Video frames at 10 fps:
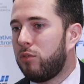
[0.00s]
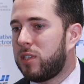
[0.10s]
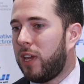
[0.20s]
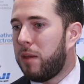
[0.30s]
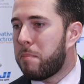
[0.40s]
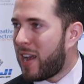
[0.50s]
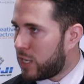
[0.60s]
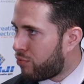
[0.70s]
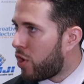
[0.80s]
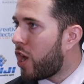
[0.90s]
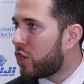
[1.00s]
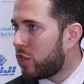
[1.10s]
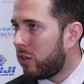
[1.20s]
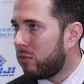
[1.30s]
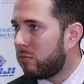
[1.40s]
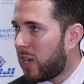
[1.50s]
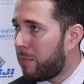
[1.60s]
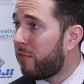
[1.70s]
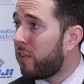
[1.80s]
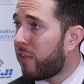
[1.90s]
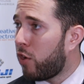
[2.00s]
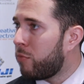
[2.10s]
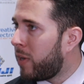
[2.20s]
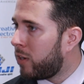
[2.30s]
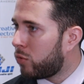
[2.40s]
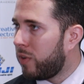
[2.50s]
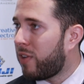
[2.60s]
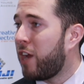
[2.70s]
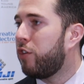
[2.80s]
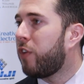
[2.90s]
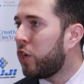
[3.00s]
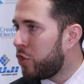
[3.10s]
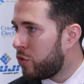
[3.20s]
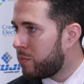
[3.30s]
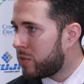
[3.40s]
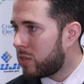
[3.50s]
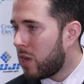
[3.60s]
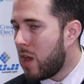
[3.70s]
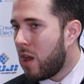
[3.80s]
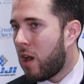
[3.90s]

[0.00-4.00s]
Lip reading: I would say, mass production type of environment with higher volumes.